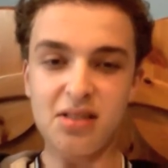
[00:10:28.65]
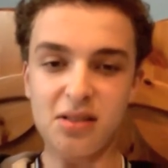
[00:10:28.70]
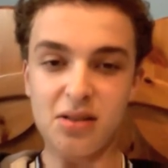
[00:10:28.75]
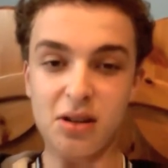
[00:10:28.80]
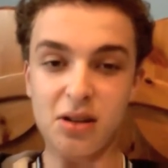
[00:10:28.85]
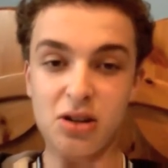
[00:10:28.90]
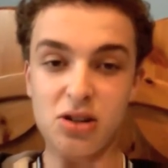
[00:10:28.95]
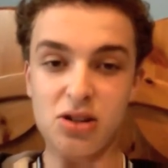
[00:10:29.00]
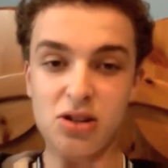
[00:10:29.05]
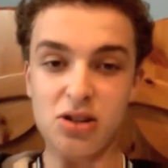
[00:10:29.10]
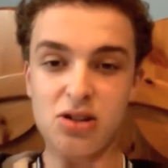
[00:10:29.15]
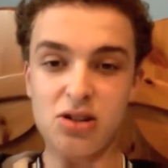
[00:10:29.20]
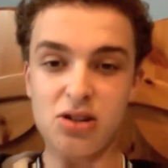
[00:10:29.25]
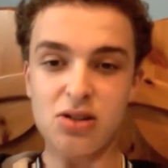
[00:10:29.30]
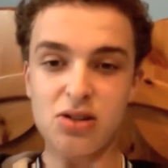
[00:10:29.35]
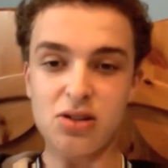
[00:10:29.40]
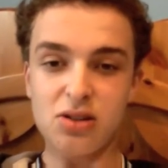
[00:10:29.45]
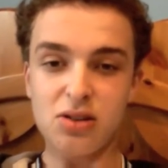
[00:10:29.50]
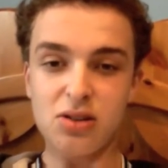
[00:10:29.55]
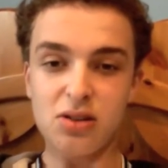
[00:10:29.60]

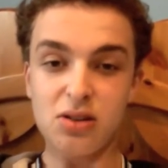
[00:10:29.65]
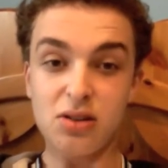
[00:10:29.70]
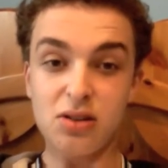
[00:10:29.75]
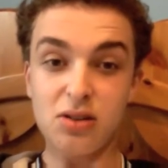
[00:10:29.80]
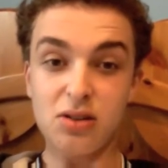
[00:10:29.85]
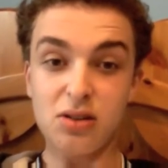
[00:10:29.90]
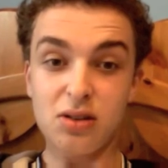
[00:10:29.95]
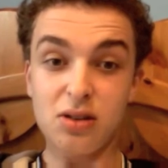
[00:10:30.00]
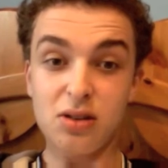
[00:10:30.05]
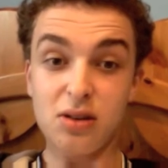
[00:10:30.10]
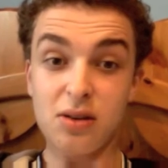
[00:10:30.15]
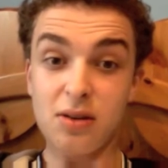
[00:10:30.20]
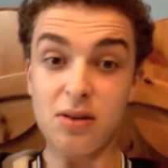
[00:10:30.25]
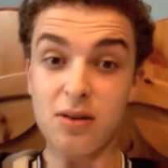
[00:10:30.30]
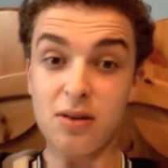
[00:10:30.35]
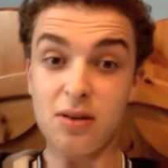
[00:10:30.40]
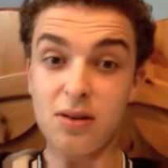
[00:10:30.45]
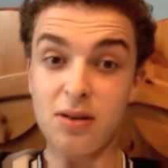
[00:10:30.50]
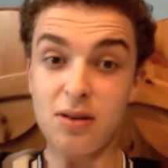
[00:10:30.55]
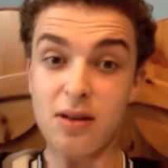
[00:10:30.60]
because
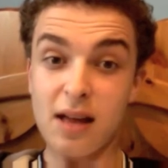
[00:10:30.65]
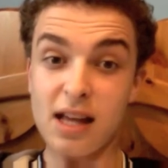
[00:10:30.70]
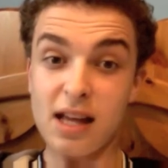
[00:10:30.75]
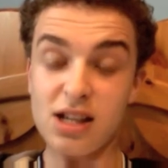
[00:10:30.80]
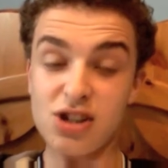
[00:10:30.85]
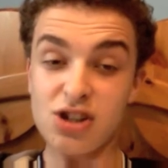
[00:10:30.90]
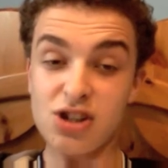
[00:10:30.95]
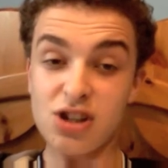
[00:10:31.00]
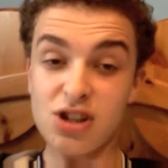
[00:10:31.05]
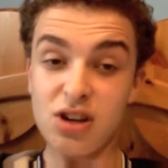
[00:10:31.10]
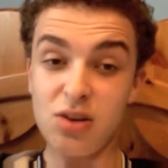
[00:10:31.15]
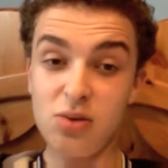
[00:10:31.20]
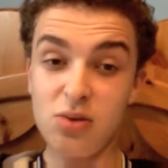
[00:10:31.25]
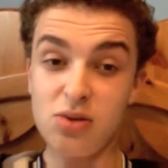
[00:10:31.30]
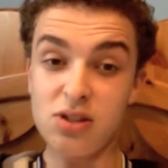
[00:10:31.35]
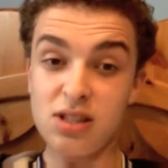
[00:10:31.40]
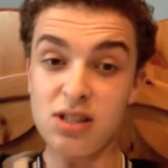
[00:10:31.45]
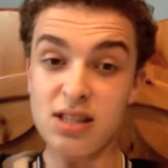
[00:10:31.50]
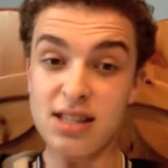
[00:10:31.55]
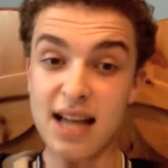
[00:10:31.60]
it shows
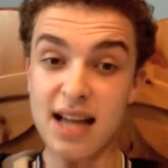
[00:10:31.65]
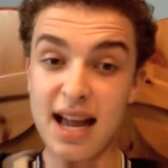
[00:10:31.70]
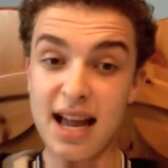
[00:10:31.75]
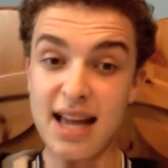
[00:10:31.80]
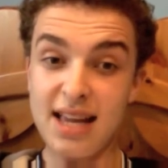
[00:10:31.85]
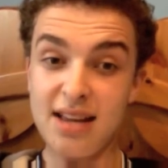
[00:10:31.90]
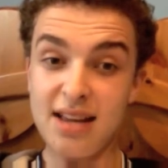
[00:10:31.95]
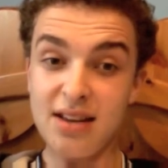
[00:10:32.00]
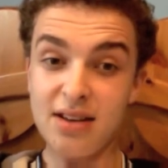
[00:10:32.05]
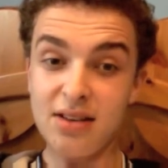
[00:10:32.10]
today